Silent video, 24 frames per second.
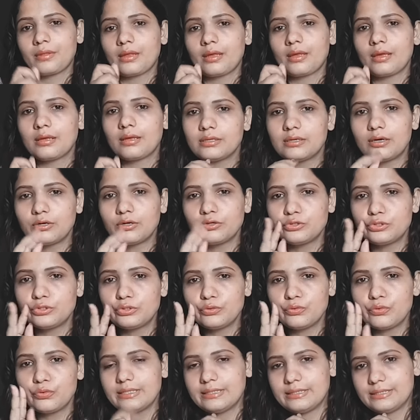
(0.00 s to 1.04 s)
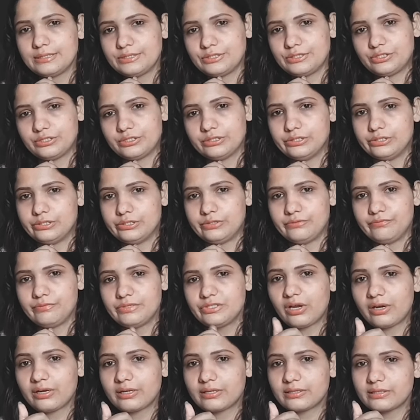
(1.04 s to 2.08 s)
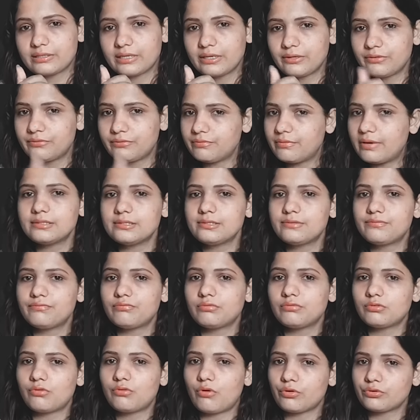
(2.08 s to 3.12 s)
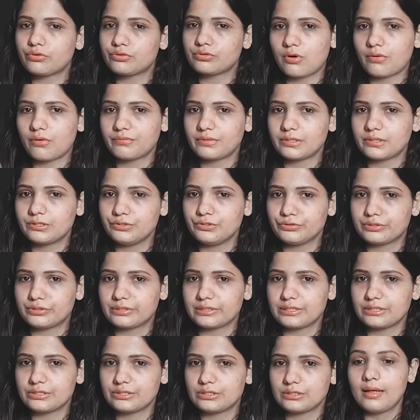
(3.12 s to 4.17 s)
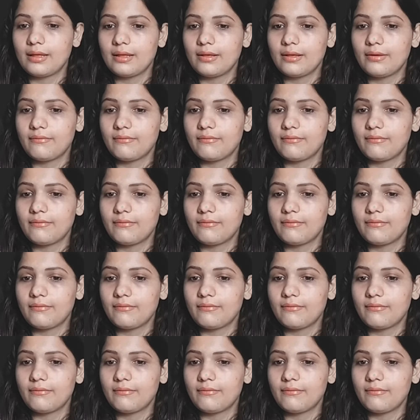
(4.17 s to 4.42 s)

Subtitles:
There are two conditions which are required for autotrophic nutrition.